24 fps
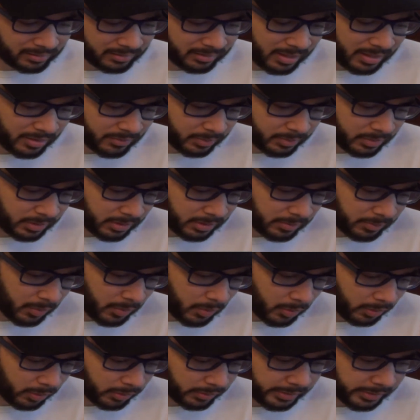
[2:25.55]
and not really
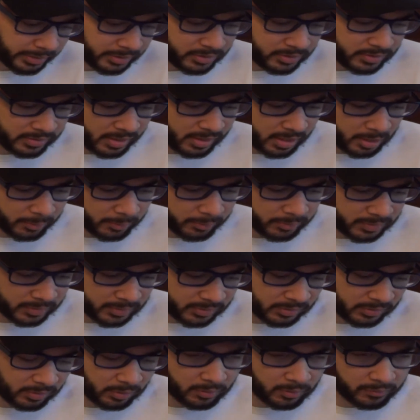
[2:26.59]
important. They just helped
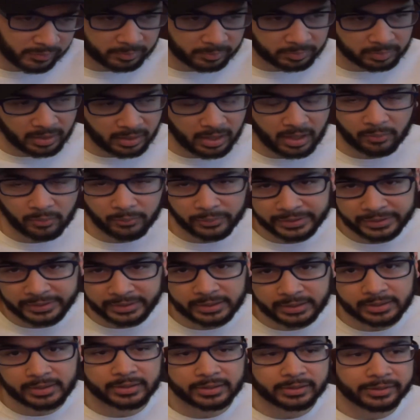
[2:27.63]
to serve the plot
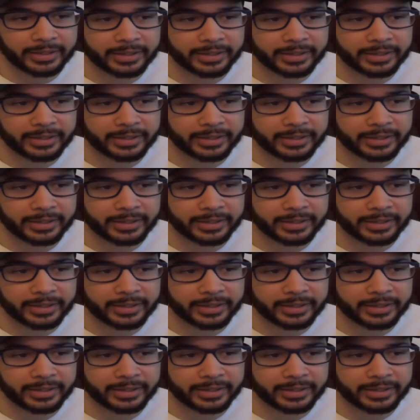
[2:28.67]
when needed,